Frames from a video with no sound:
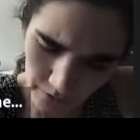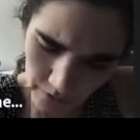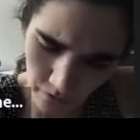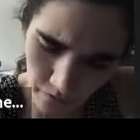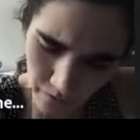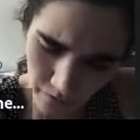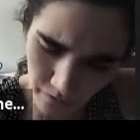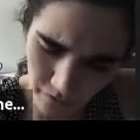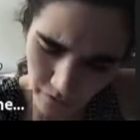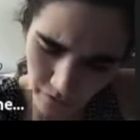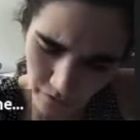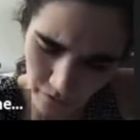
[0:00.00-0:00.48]

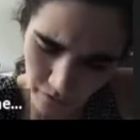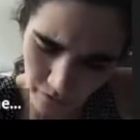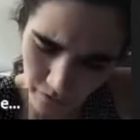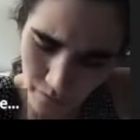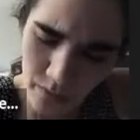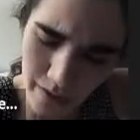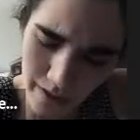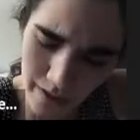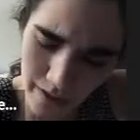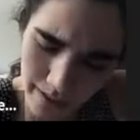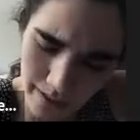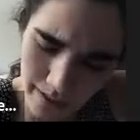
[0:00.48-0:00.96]
So for
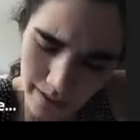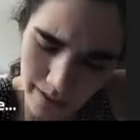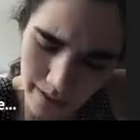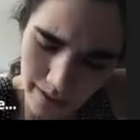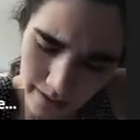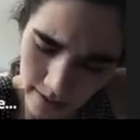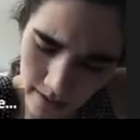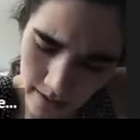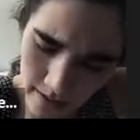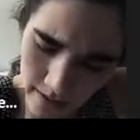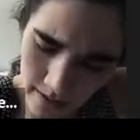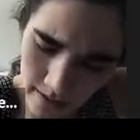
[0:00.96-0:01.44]
which
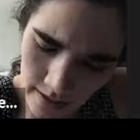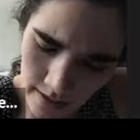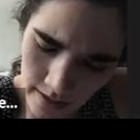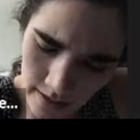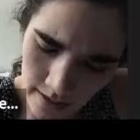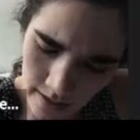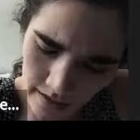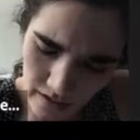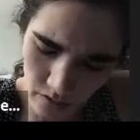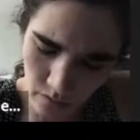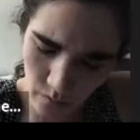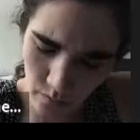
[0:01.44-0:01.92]
ones?
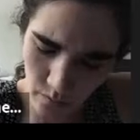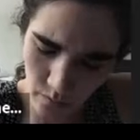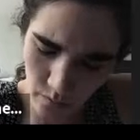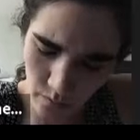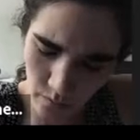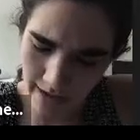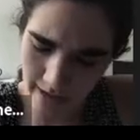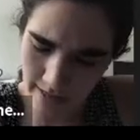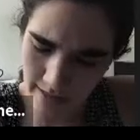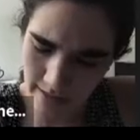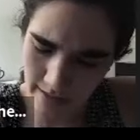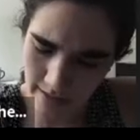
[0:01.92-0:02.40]
This is
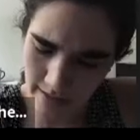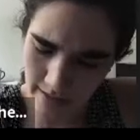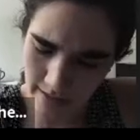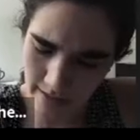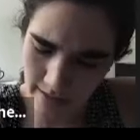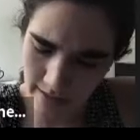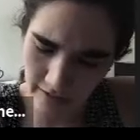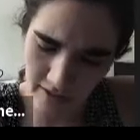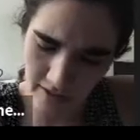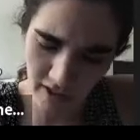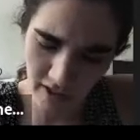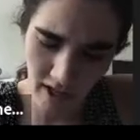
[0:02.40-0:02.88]
where n
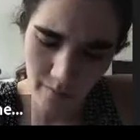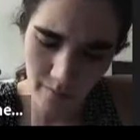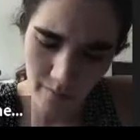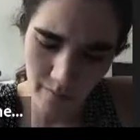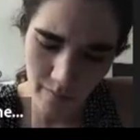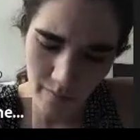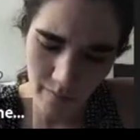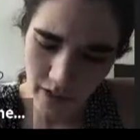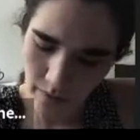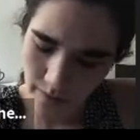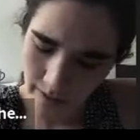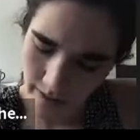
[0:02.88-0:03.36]
starts to
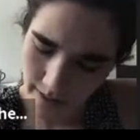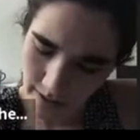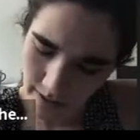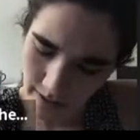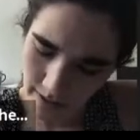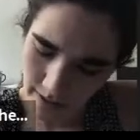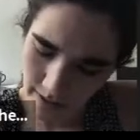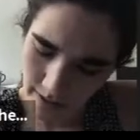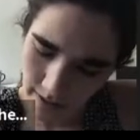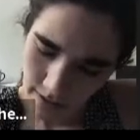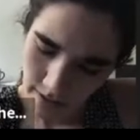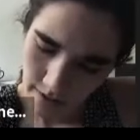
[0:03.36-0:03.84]
come into
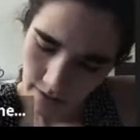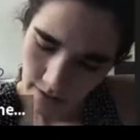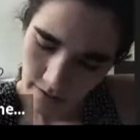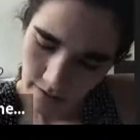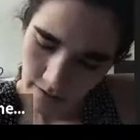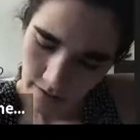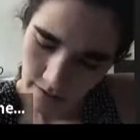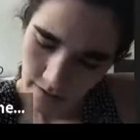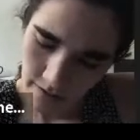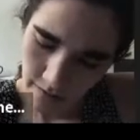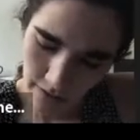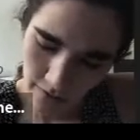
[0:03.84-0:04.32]
it.
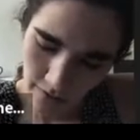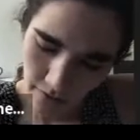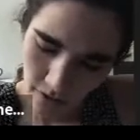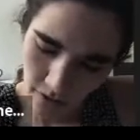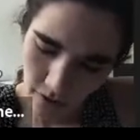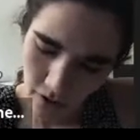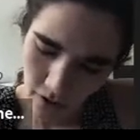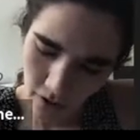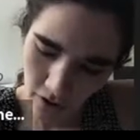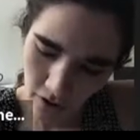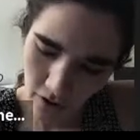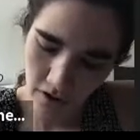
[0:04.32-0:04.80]
Well,
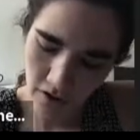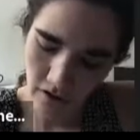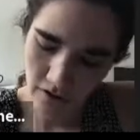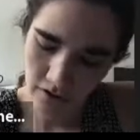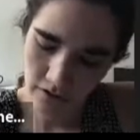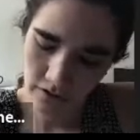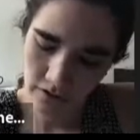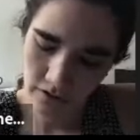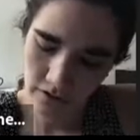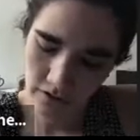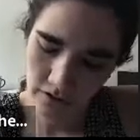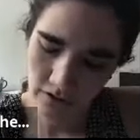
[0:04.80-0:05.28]
for
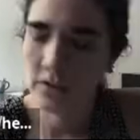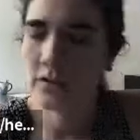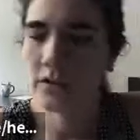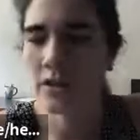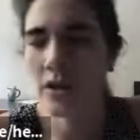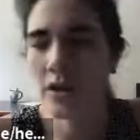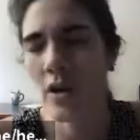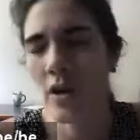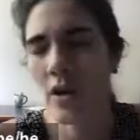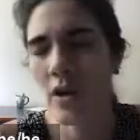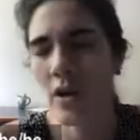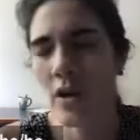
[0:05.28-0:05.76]
all
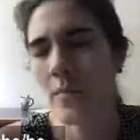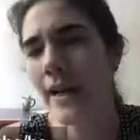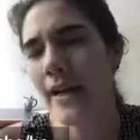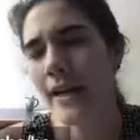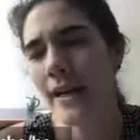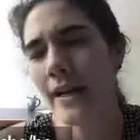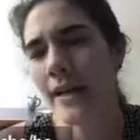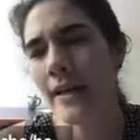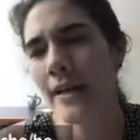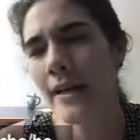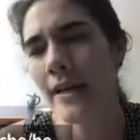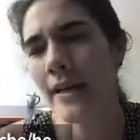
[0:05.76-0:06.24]

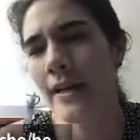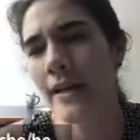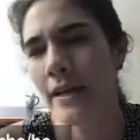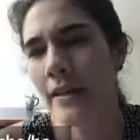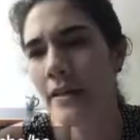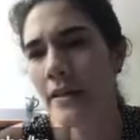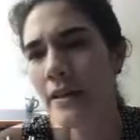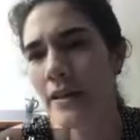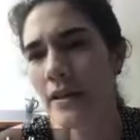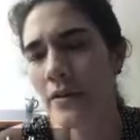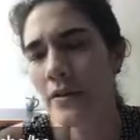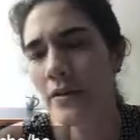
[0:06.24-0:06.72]
omega
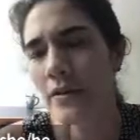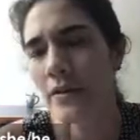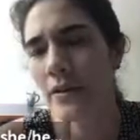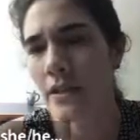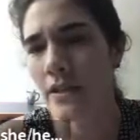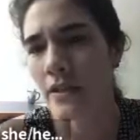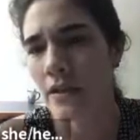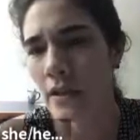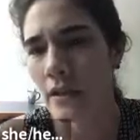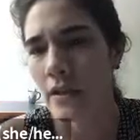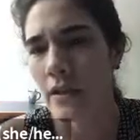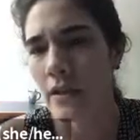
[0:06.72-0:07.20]
in the
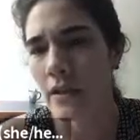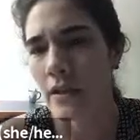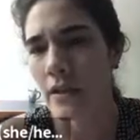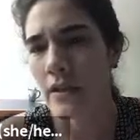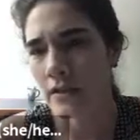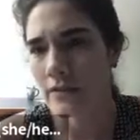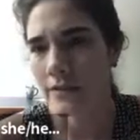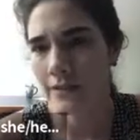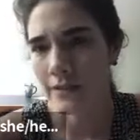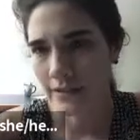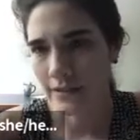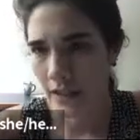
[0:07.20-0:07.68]
unit
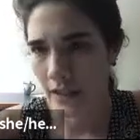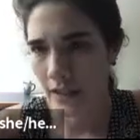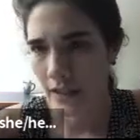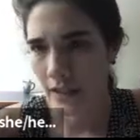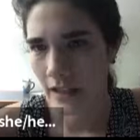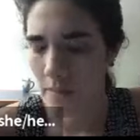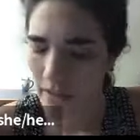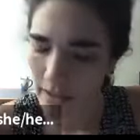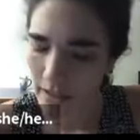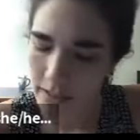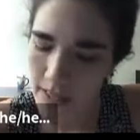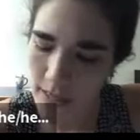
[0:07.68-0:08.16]
circle,
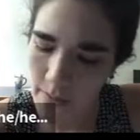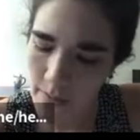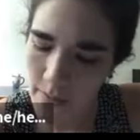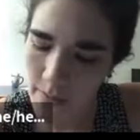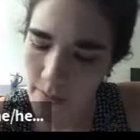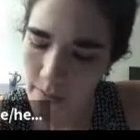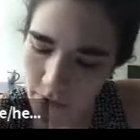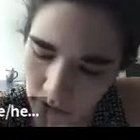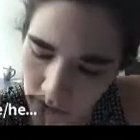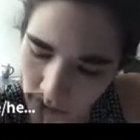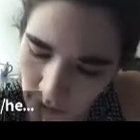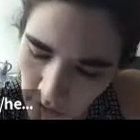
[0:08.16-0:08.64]
complex
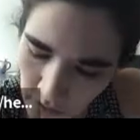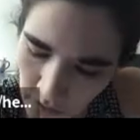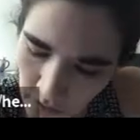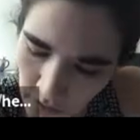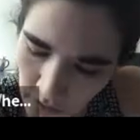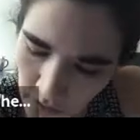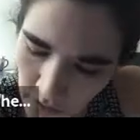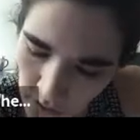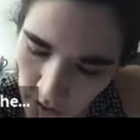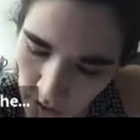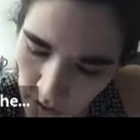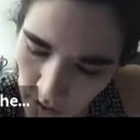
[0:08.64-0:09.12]
numbers,
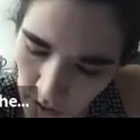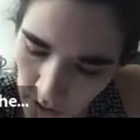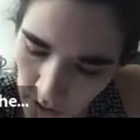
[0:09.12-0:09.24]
